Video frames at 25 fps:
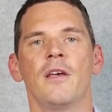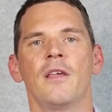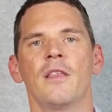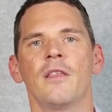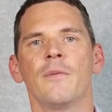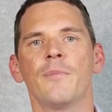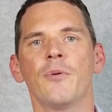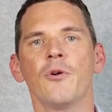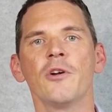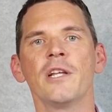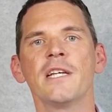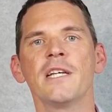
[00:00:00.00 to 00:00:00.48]

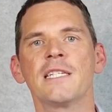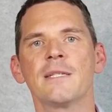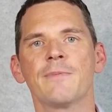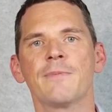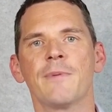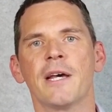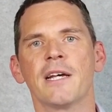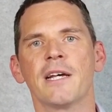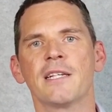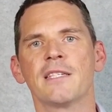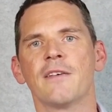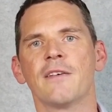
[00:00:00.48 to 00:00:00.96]
The board
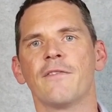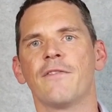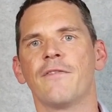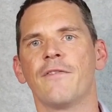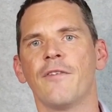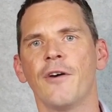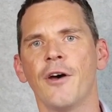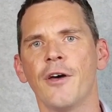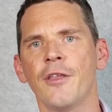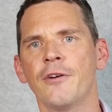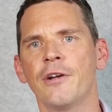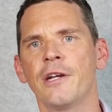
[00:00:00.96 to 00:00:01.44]
expects that
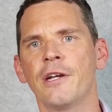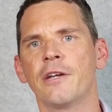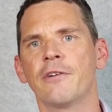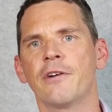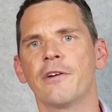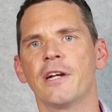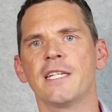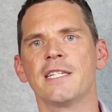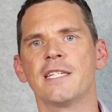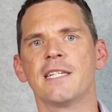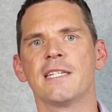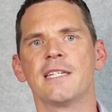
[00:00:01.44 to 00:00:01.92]
further
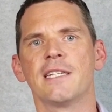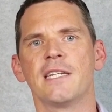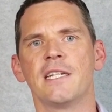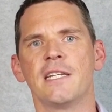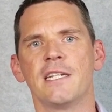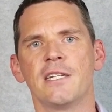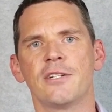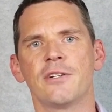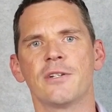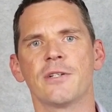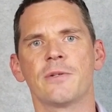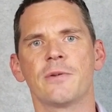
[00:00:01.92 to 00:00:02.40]
increases in
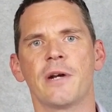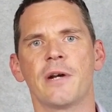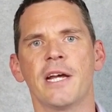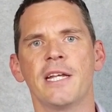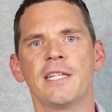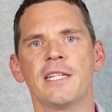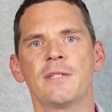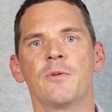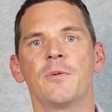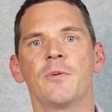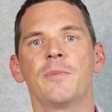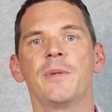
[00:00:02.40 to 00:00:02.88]
interest
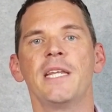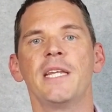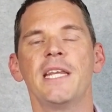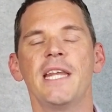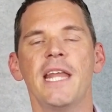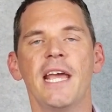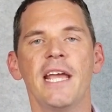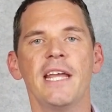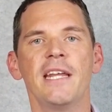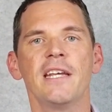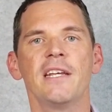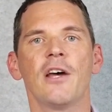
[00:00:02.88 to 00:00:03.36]
rates will be
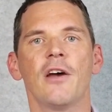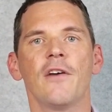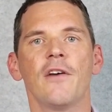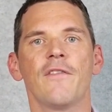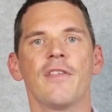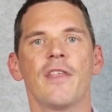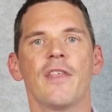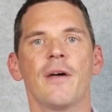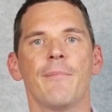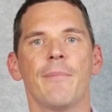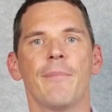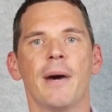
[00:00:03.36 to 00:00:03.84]
needed
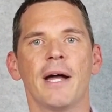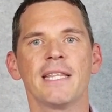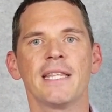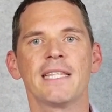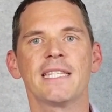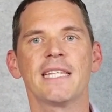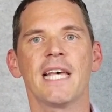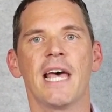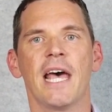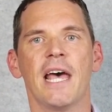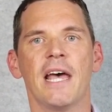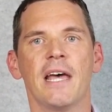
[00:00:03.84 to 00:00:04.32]
over the
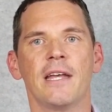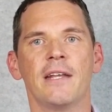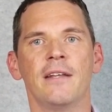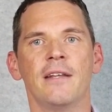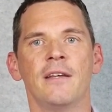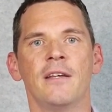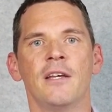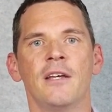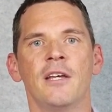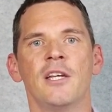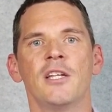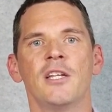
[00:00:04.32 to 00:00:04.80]
months ahead
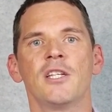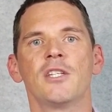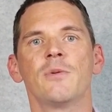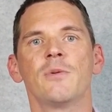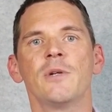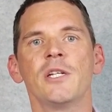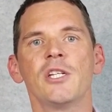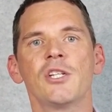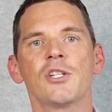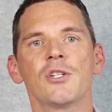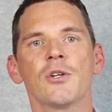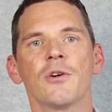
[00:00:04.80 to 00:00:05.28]
to
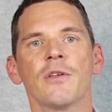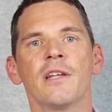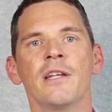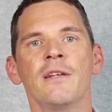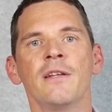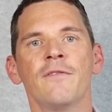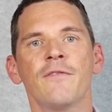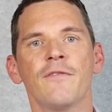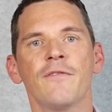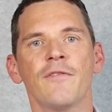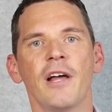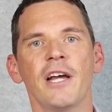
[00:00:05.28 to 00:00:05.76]
ensure that
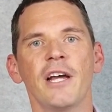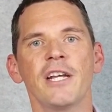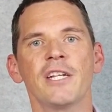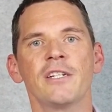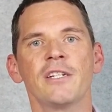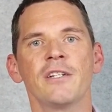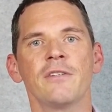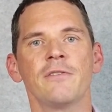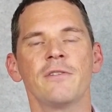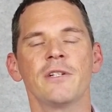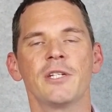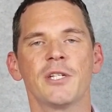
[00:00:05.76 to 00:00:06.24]

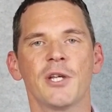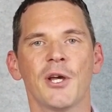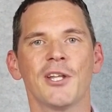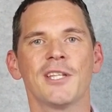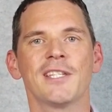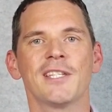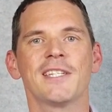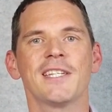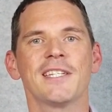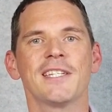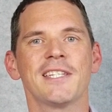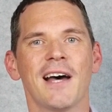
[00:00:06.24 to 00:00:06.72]
inflation
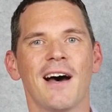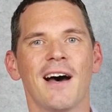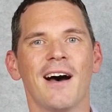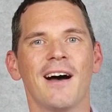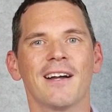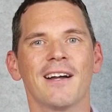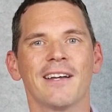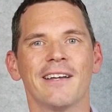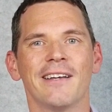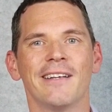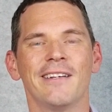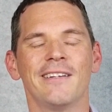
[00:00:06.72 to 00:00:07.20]
returns to
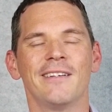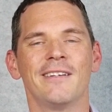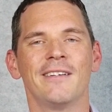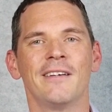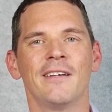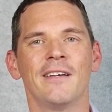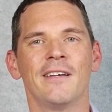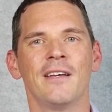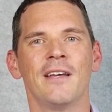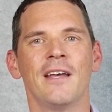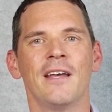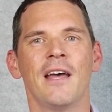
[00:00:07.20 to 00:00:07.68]
target,
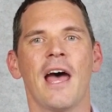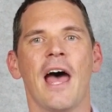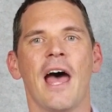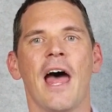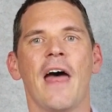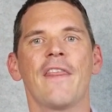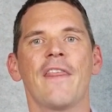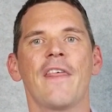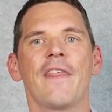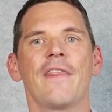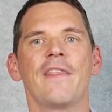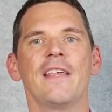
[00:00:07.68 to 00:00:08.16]

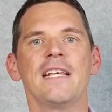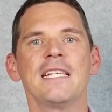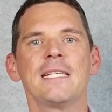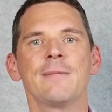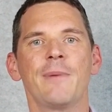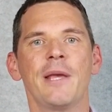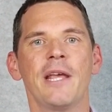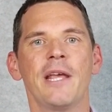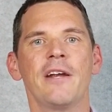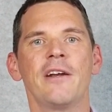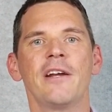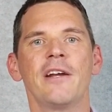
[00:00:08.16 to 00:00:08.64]
and that this
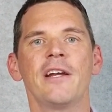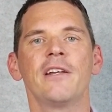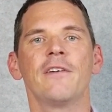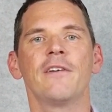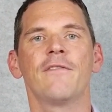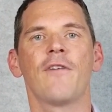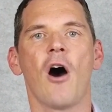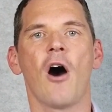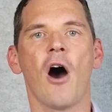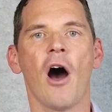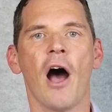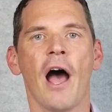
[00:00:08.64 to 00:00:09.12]
period
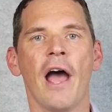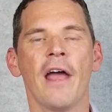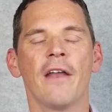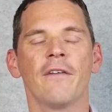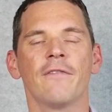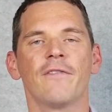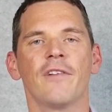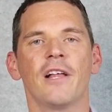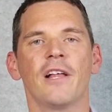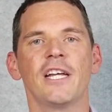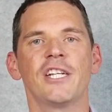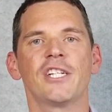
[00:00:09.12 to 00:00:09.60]
of high
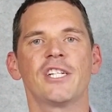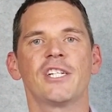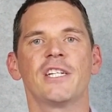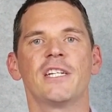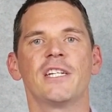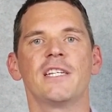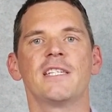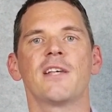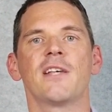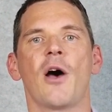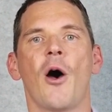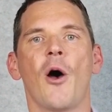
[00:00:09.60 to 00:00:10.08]
inflation
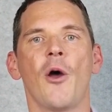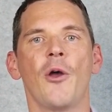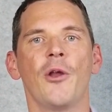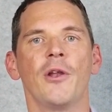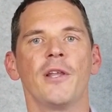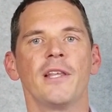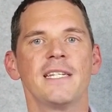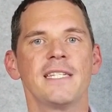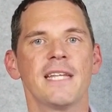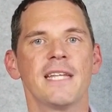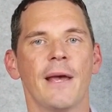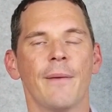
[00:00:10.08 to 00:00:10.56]
is
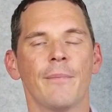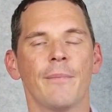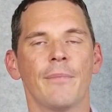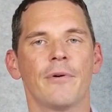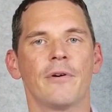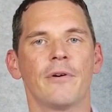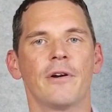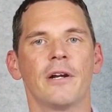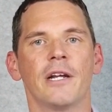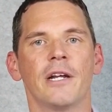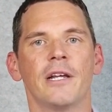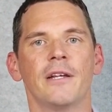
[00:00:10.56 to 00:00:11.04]
only
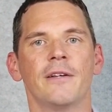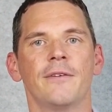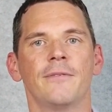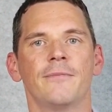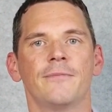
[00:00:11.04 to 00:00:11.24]
temporary.